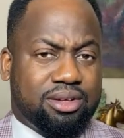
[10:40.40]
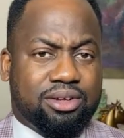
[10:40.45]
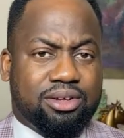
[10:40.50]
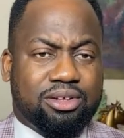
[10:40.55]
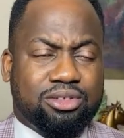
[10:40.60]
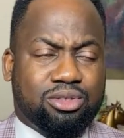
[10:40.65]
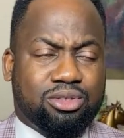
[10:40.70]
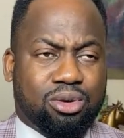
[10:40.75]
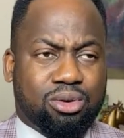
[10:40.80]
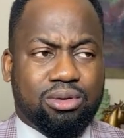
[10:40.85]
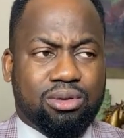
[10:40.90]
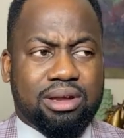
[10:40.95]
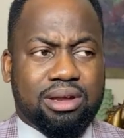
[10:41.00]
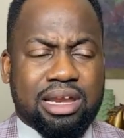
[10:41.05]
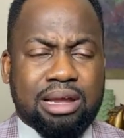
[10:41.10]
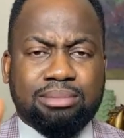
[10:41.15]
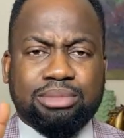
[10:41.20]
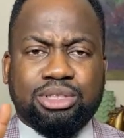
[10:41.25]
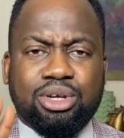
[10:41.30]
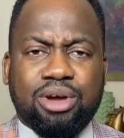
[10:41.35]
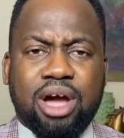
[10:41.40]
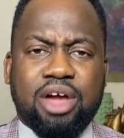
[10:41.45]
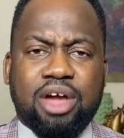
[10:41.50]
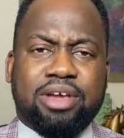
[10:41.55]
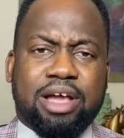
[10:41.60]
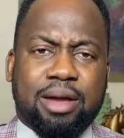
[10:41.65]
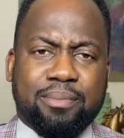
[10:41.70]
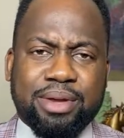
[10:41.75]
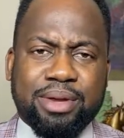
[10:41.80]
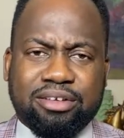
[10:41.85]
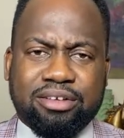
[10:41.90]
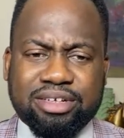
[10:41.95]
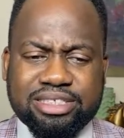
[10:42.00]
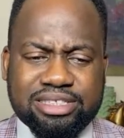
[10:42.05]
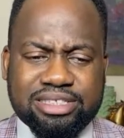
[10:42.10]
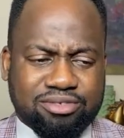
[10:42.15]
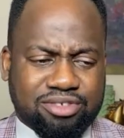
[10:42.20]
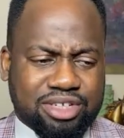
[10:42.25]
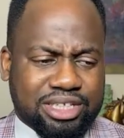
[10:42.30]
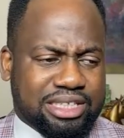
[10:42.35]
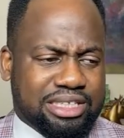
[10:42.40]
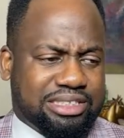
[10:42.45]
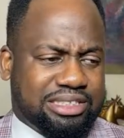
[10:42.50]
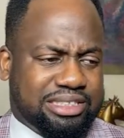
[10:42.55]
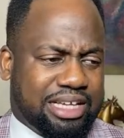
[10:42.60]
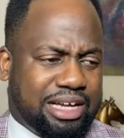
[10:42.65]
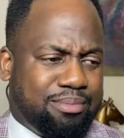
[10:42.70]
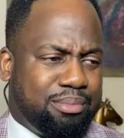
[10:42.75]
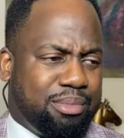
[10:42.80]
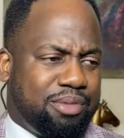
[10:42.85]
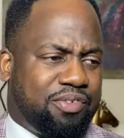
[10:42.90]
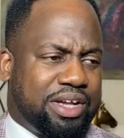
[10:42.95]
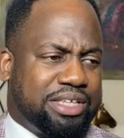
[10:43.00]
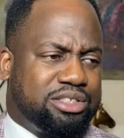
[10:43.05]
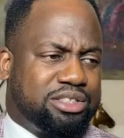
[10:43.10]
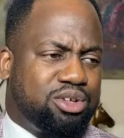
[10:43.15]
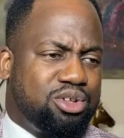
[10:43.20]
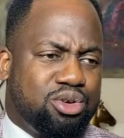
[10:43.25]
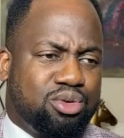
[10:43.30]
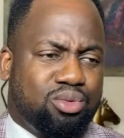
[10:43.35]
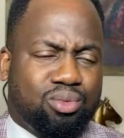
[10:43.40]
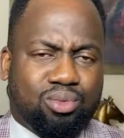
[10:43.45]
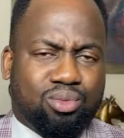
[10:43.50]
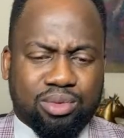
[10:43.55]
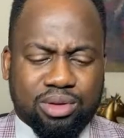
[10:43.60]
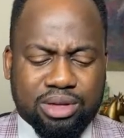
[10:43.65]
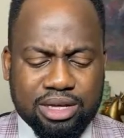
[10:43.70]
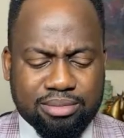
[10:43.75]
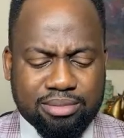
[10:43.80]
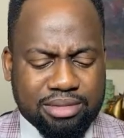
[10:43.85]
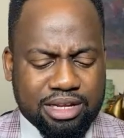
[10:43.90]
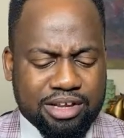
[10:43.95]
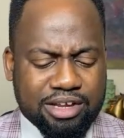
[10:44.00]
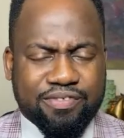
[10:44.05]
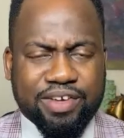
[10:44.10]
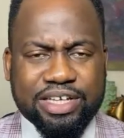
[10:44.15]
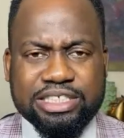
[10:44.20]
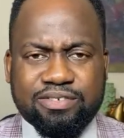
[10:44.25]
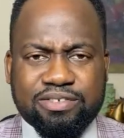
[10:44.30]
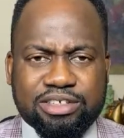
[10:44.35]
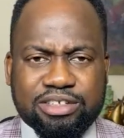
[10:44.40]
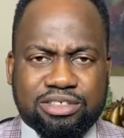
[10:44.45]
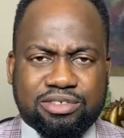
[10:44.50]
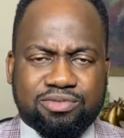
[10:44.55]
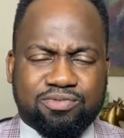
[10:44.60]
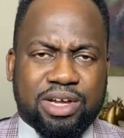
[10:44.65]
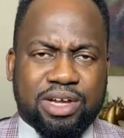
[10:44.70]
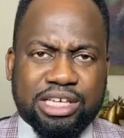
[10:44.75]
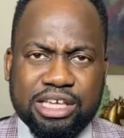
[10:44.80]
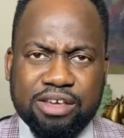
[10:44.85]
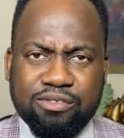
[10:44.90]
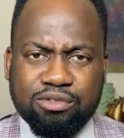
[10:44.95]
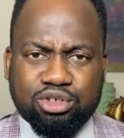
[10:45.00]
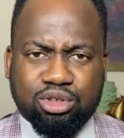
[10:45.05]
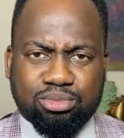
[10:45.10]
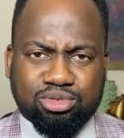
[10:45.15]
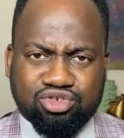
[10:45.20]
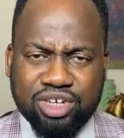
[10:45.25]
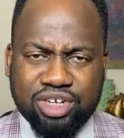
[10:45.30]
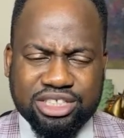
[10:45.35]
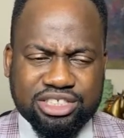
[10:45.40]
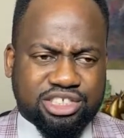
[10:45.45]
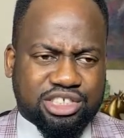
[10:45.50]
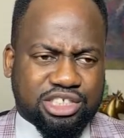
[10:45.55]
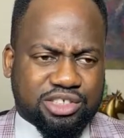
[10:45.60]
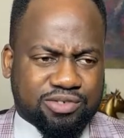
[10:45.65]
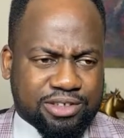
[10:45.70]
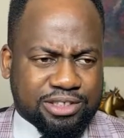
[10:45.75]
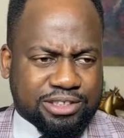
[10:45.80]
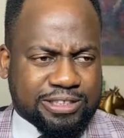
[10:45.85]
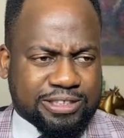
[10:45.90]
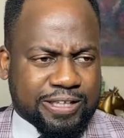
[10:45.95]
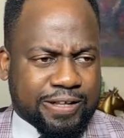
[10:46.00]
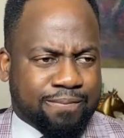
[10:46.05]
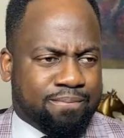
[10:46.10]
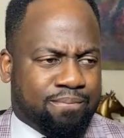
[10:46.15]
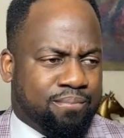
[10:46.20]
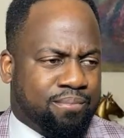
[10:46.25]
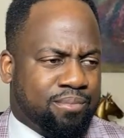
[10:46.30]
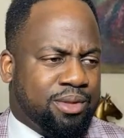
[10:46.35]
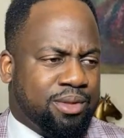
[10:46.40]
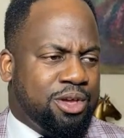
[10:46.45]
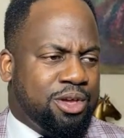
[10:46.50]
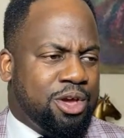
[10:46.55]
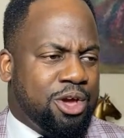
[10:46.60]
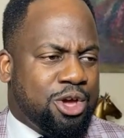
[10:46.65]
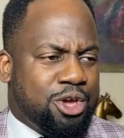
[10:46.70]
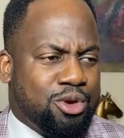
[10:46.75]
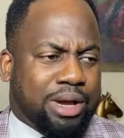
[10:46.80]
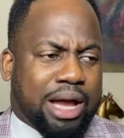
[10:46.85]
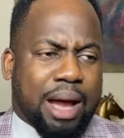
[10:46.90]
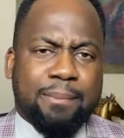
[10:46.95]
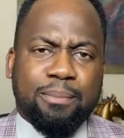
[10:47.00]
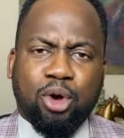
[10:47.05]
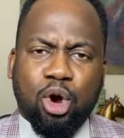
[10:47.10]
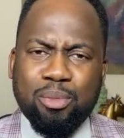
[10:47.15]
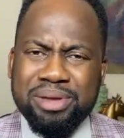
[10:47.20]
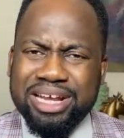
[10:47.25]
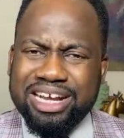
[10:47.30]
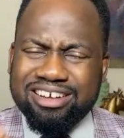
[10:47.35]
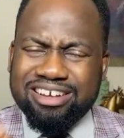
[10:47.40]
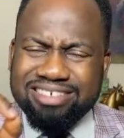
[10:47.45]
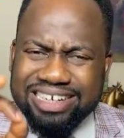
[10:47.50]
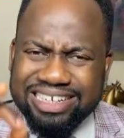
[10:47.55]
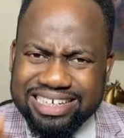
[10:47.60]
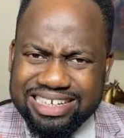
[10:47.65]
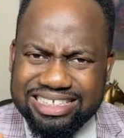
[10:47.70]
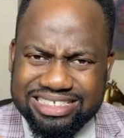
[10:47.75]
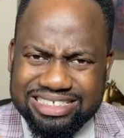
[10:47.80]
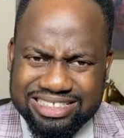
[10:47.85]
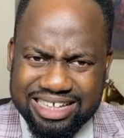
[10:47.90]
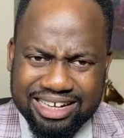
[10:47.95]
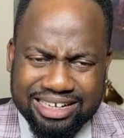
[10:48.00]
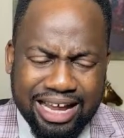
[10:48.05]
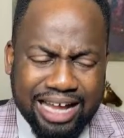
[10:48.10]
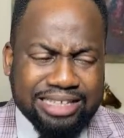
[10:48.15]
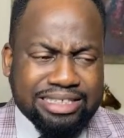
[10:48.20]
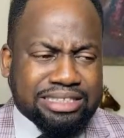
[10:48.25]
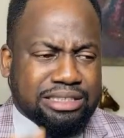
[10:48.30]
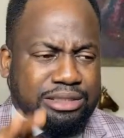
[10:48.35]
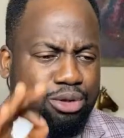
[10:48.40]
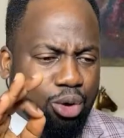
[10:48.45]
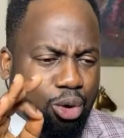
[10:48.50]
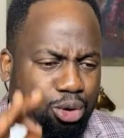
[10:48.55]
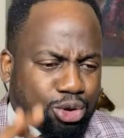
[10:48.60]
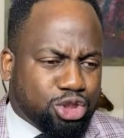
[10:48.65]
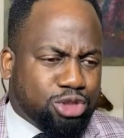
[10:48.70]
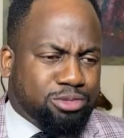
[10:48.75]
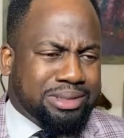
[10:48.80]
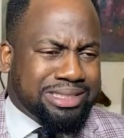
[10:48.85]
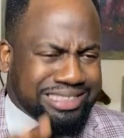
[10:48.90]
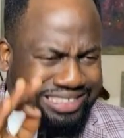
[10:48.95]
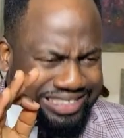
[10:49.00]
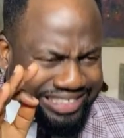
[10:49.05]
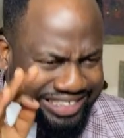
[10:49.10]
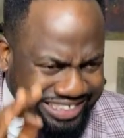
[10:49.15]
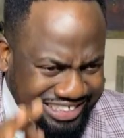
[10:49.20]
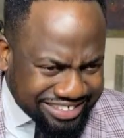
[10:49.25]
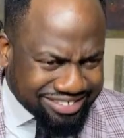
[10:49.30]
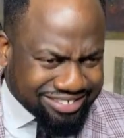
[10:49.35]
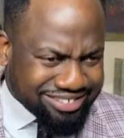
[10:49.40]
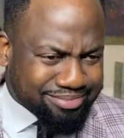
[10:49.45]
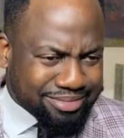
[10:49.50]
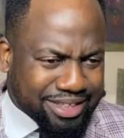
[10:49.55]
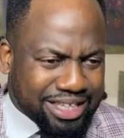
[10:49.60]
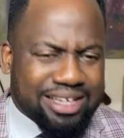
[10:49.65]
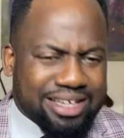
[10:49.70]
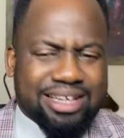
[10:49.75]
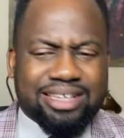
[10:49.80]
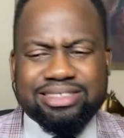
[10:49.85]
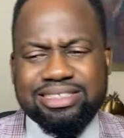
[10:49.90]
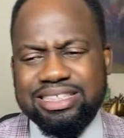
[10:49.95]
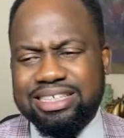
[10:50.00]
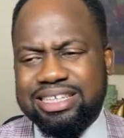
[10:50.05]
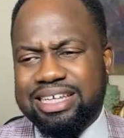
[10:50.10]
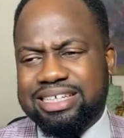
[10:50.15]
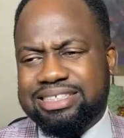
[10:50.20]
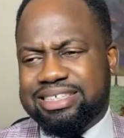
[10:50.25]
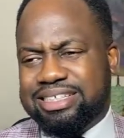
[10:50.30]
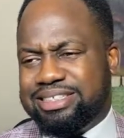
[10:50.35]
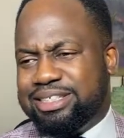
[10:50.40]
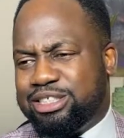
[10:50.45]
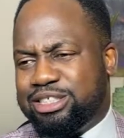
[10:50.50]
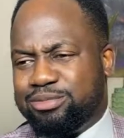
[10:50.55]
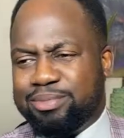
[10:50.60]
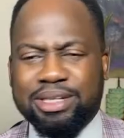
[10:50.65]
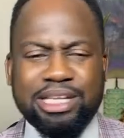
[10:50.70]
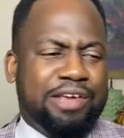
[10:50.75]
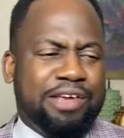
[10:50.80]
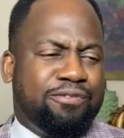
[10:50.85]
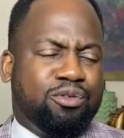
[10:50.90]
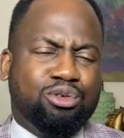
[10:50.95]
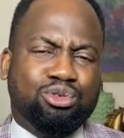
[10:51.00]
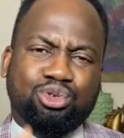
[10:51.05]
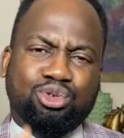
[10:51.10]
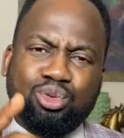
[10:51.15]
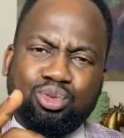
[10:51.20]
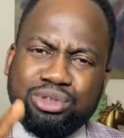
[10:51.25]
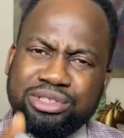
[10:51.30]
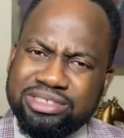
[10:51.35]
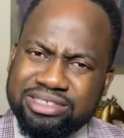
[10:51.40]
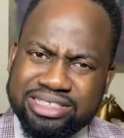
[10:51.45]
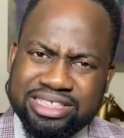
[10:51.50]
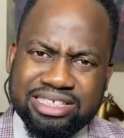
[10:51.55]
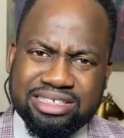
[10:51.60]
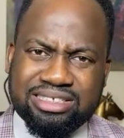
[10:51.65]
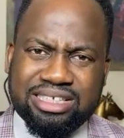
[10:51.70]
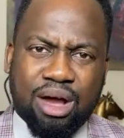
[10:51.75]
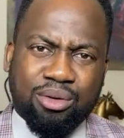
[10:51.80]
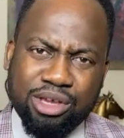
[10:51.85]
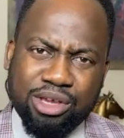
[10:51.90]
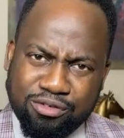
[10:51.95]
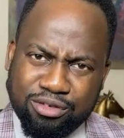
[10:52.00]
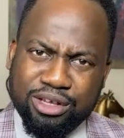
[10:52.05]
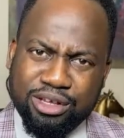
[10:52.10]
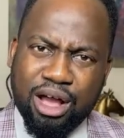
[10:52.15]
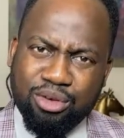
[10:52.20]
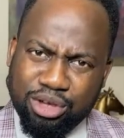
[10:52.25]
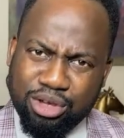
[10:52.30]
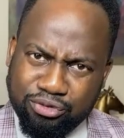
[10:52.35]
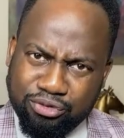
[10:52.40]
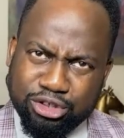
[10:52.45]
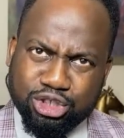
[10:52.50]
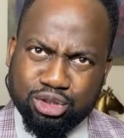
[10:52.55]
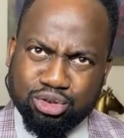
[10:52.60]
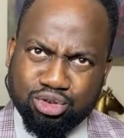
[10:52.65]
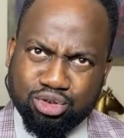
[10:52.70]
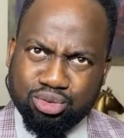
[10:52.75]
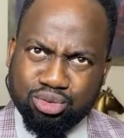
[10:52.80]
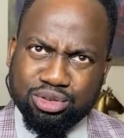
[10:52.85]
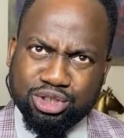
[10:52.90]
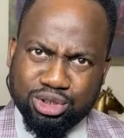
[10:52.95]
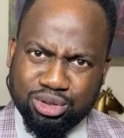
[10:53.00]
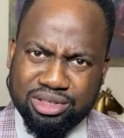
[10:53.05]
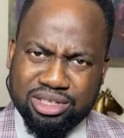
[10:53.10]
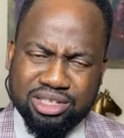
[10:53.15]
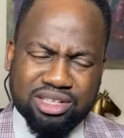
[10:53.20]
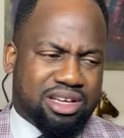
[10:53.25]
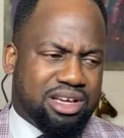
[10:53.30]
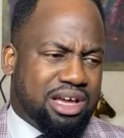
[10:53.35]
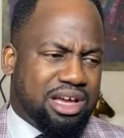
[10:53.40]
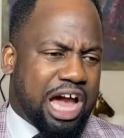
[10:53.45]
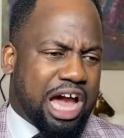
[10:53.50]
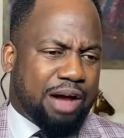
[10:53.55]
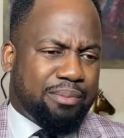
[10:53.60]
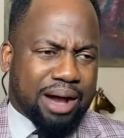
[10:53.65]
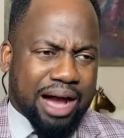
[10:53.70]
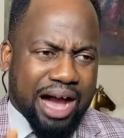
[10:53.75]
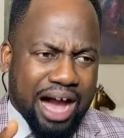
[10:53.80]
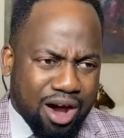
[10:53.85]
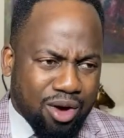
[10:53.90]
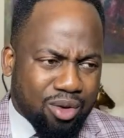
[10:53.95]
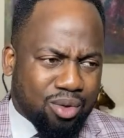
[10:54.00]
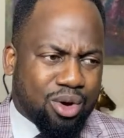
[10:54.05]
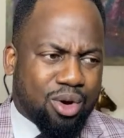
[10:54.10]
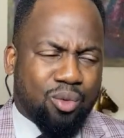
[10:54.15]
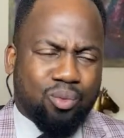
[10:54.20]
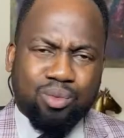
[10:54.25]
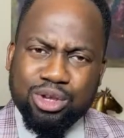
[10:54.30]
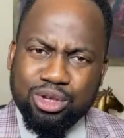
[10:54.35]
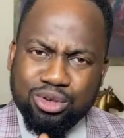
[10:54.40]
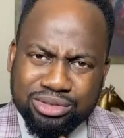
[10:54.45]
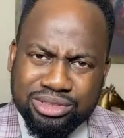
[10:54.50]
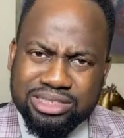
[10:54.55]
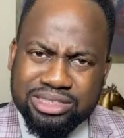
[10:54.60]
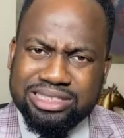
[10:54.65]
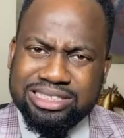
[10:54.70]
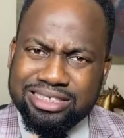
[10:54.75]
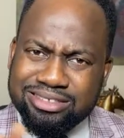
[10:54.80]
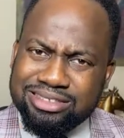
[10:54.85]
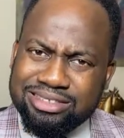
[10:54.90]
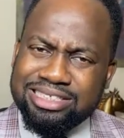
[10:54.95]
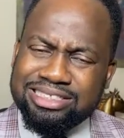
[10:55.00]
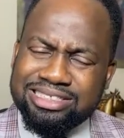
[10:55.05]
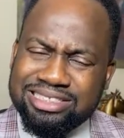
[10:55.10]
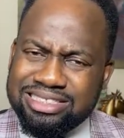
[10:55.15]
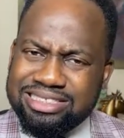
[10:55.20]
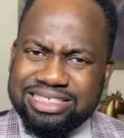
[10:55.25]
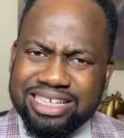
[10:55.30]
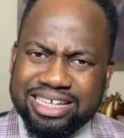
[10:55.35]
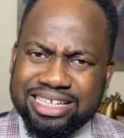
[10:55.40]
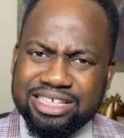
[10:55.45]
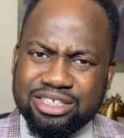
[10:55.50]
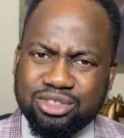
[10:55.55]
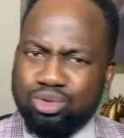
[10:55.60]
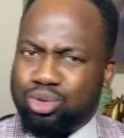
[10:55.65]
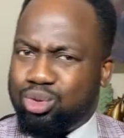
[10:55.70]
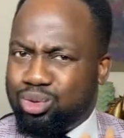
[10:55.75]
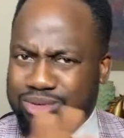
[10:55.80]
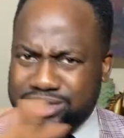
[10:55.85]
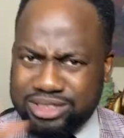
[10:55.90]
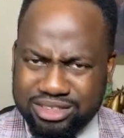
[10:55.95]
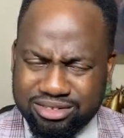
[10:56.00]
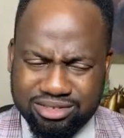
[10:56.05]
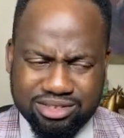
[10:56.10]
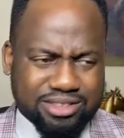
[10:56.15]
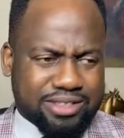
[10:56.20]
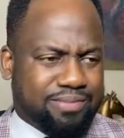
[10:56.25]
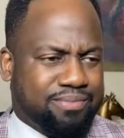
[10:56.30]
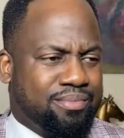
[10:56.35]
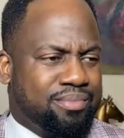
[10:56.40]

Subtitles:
So let me tell you how you can be a great listener before I tell you effectively, before I give you some strategies for listening. You can become a great listener, and this is the ultimate skill. See, ladies and gentlemen, if you do these things, I'll give you a short story shortly about how we use these listening techniques to close sales.